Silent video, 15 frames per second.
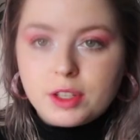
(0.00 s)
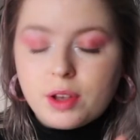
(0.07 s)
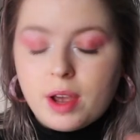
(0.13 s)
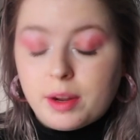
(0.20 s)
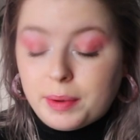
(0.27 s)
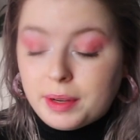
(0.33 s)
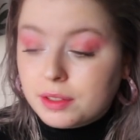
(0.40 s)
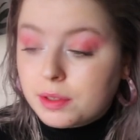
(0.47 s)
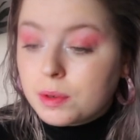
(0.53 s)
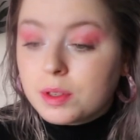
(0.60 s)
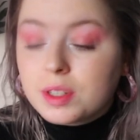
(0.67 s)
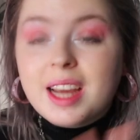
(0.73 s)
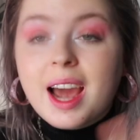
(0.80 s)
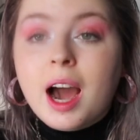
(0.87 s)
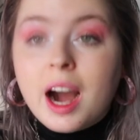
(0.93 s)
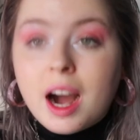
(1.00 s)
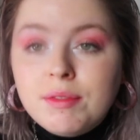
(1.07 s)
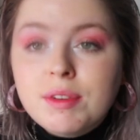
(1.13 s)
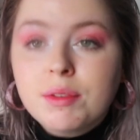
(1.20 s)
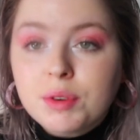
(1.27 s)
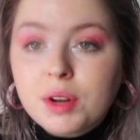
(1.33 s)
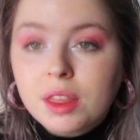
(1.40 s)
So anyways, to
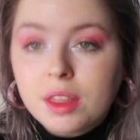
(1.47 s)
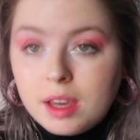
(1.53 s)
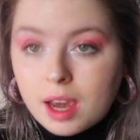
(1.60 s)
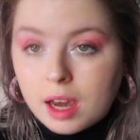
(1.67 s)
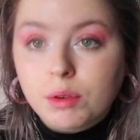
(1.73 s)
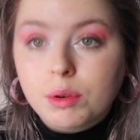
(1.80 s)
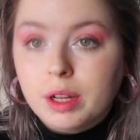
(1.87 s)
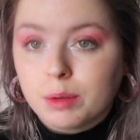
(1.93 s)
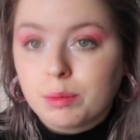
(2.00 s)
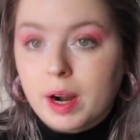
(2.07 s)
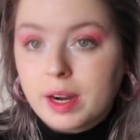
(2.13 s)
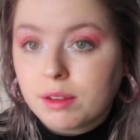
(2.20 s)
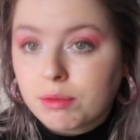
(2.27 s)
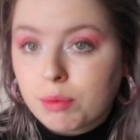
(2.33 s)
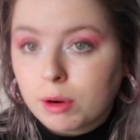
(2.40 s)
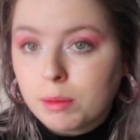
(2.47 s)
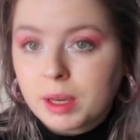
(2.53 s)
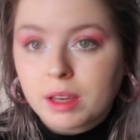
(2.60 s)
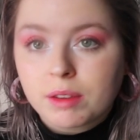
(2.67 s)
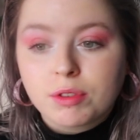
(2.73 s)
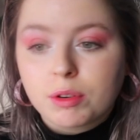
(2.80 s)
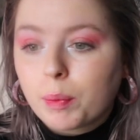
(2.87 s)
have everything out and ready for
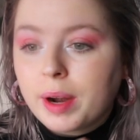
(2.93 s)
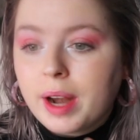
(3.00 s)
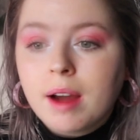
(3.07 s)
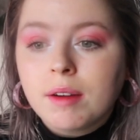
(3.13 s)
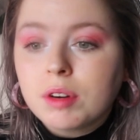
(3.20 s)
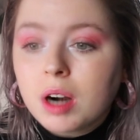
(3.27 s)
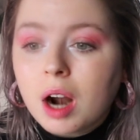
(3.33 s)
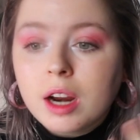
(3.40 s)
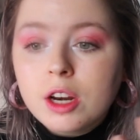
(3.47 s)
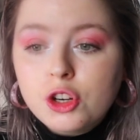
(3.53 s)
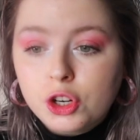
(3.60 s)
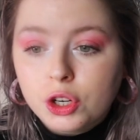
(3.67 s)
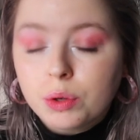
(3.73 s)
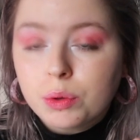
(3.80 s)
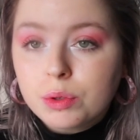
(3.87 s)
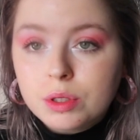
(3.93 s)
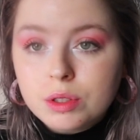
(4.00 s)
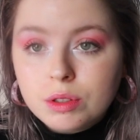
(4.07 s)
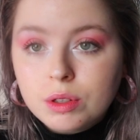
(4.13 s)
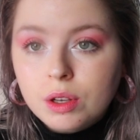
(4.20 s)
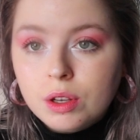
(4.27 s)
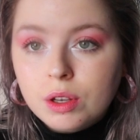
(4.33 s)
me for whenever I choose